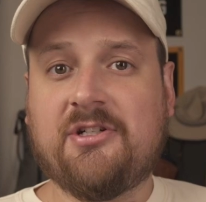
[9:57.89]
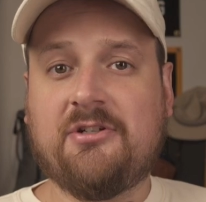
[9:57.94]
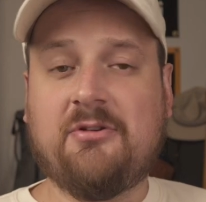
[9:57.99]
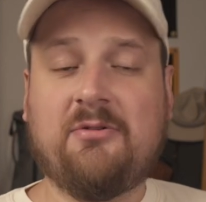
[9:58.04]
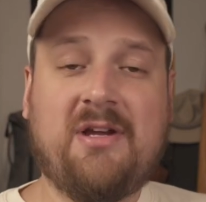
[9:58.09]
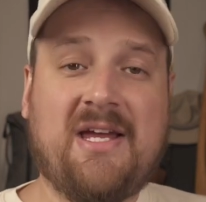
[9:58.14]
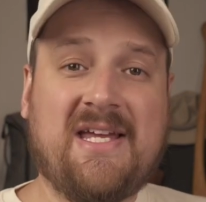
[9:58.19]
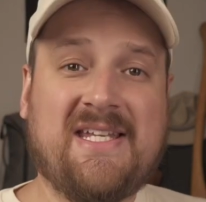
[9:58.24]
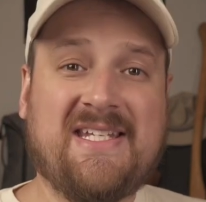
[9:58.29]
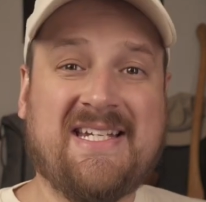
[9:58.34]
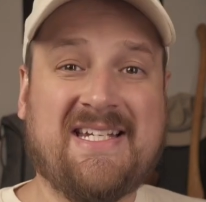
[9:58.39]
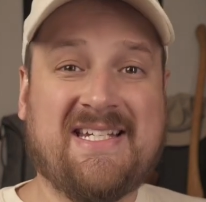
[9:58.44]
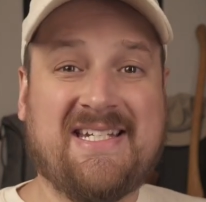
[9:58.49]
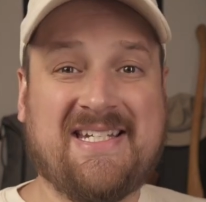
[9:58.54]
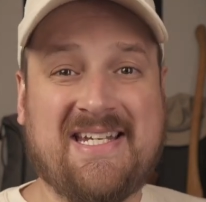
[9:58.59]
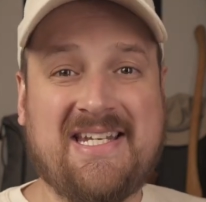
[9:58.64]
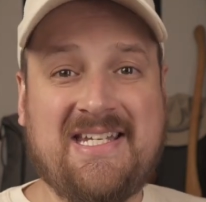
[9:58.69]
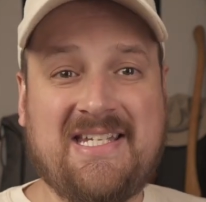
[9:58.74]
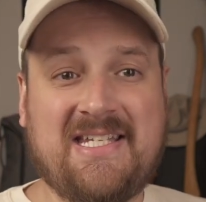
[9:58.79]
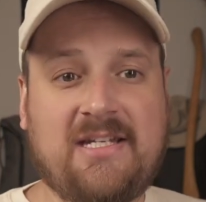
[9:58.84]
to as
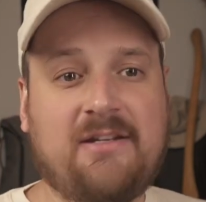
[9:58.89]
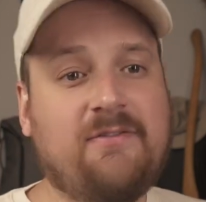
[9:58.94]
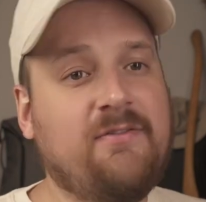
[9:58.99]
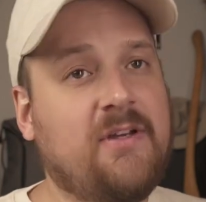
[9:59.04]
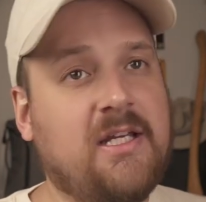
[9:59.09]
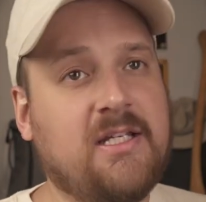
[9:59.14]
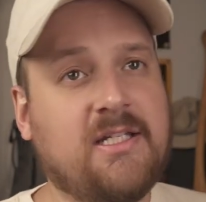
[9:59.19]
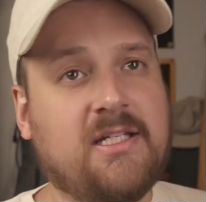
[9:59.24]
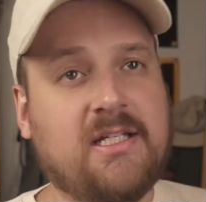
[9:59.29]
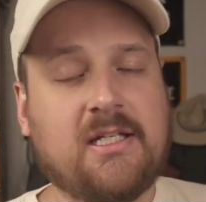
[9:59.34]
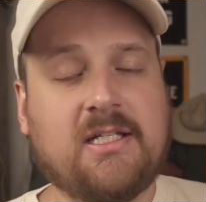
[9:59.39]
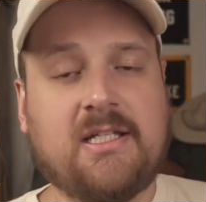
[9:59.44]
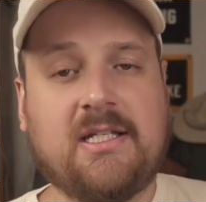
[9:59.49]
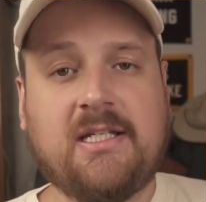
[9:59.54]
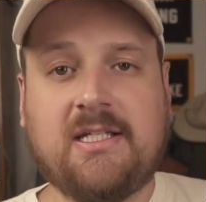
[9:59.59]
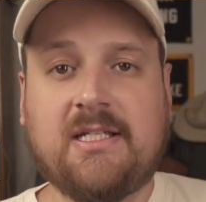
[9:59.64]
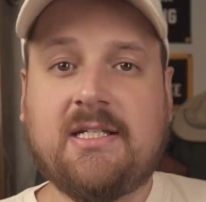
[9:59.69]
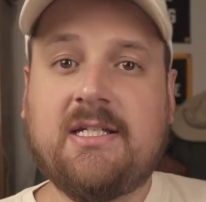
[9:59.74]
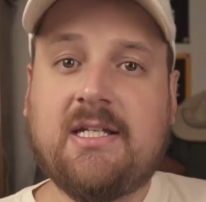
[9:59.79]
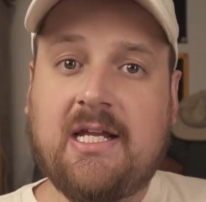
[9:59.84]
extensive as
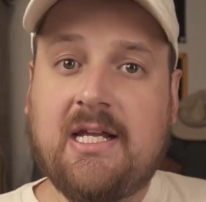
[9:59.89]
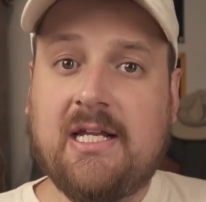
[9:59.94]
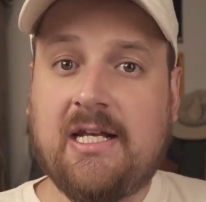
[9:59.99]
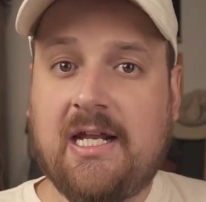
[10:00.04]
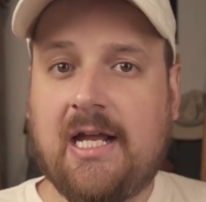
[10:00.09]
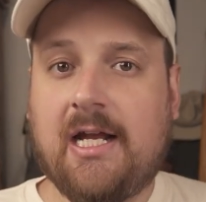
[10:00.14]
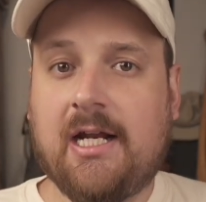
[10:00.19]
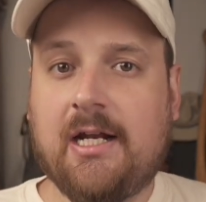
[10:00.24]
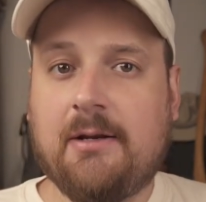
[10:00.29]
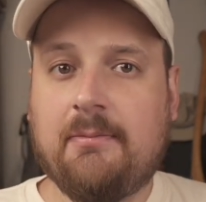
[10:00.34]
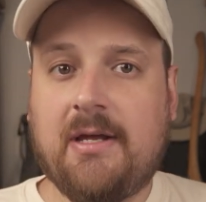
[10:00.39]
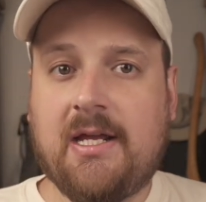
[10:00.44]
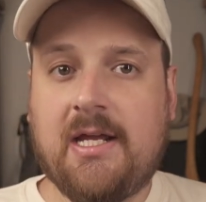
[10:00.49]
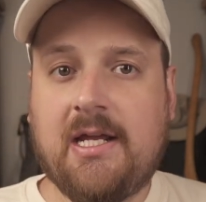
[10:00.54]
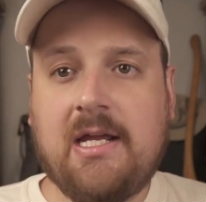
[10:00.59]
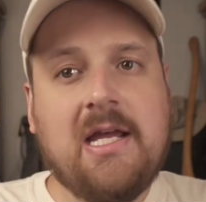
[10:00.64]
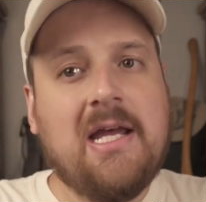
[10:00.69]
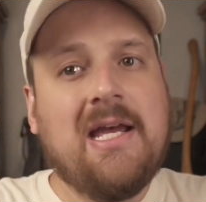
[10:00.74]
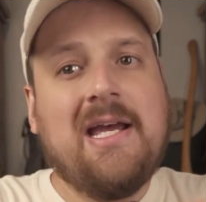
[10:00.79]
exists in anime,